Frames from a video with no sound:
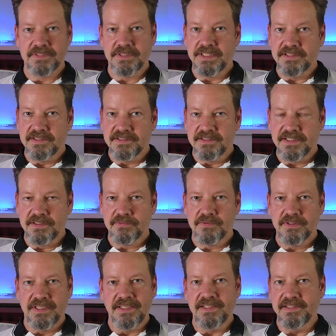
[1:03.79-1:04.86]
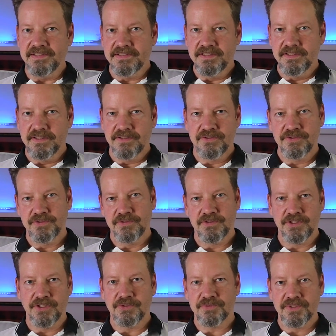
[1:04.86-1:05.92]
Does it sound easy to
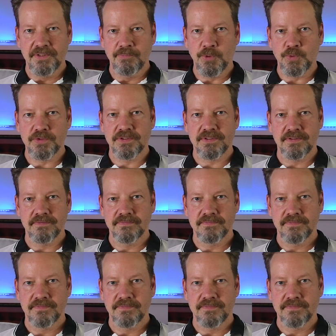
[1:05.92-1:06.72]
close the books?